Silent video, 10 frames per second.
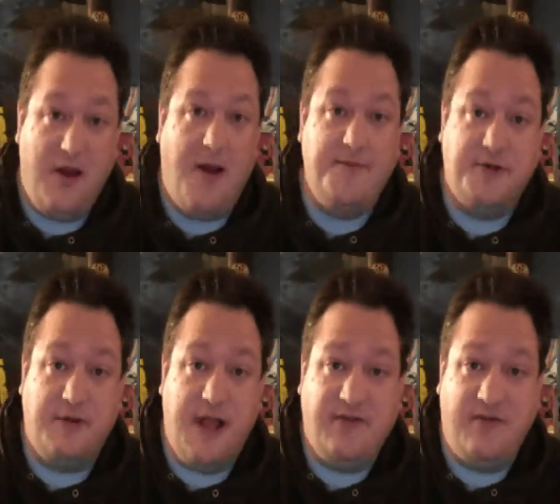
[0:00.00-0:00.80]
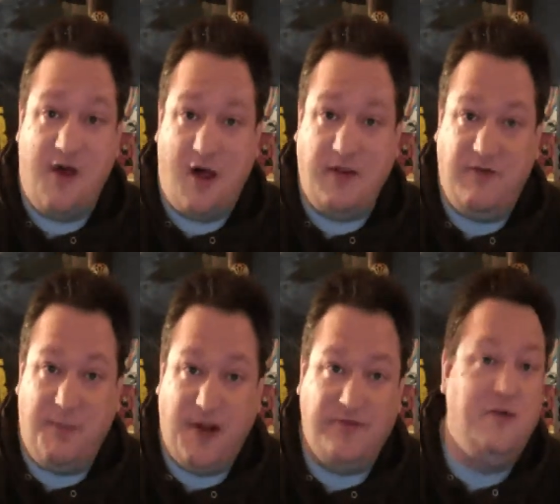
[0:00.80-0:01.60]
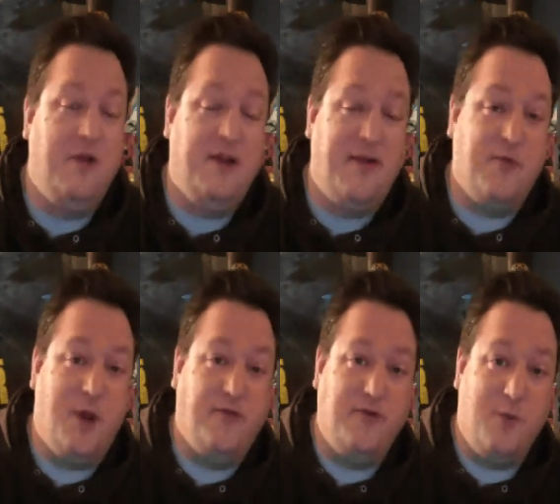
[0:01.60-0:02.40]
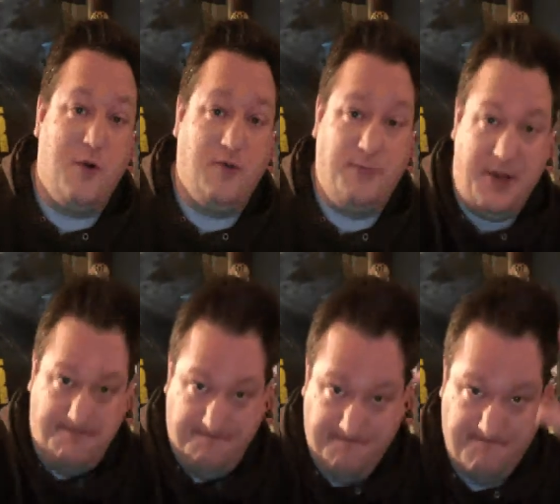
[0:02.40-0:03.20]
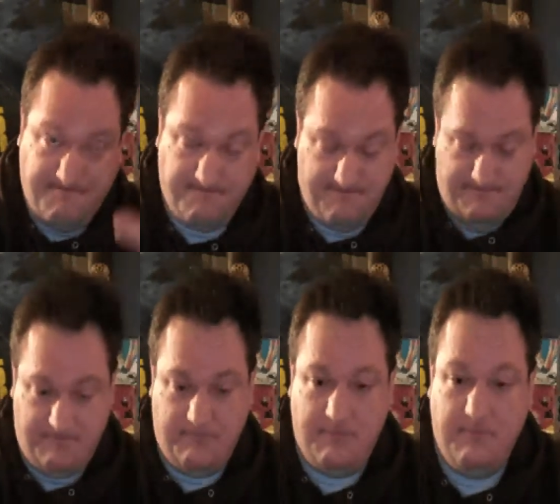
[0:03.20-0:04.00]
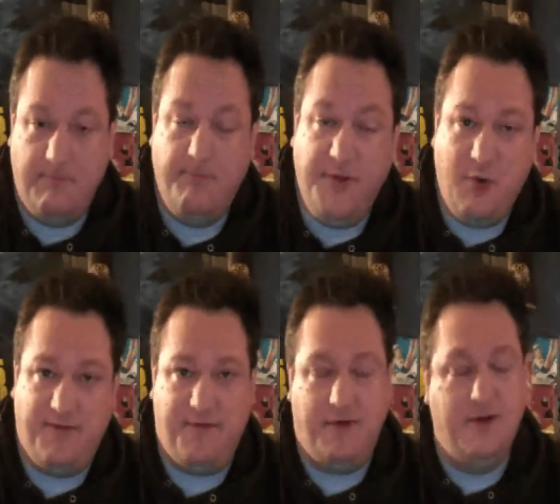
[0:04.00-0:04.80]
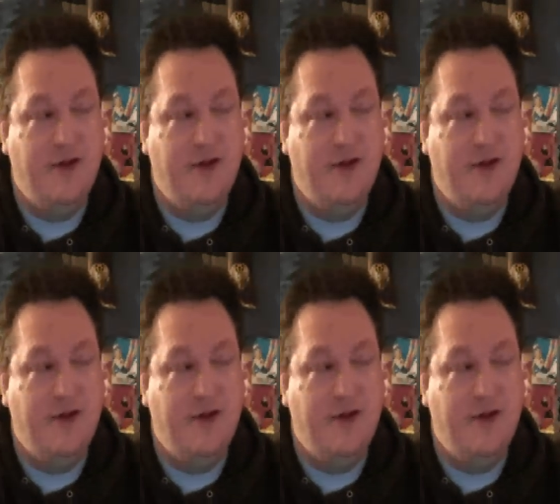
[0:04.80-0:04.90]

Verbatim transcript: I'm sure it has its ugly spots too, like everywhere else in the world, but beautiful